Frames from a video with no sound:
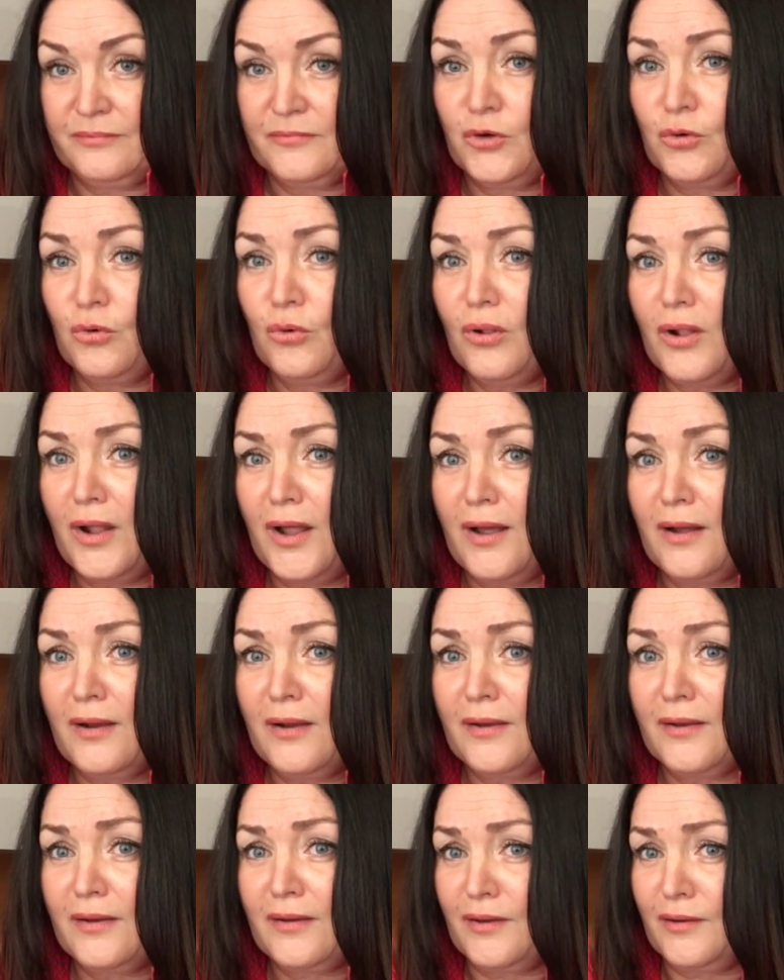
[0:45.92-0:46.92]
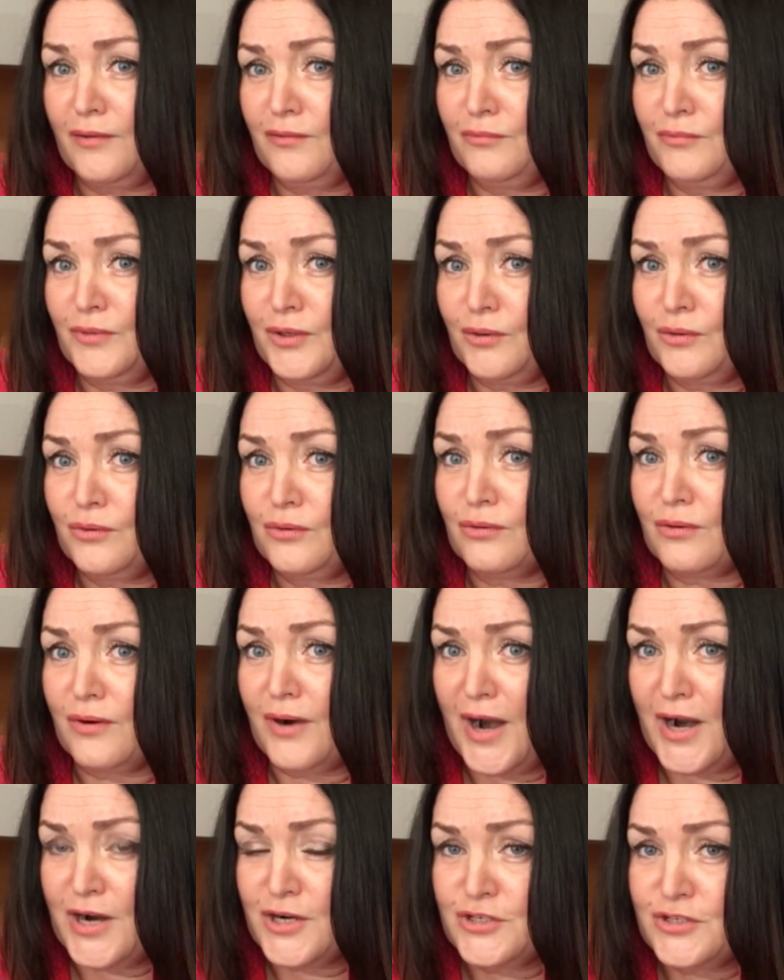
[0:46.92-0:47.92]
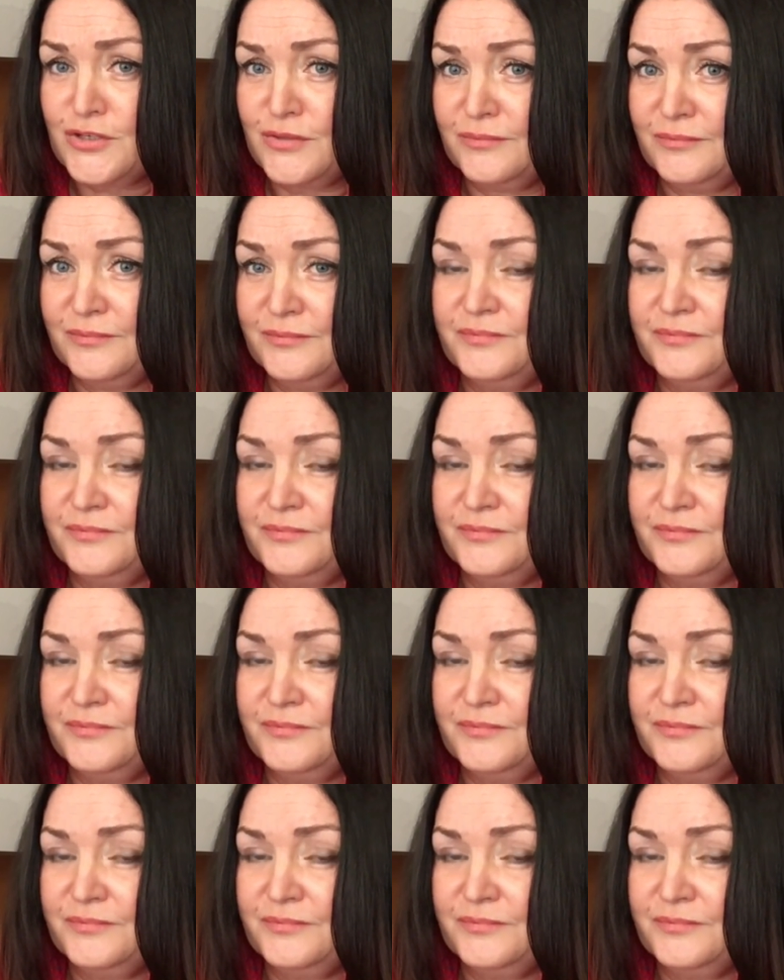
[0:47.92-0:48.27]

Ula gave me courage.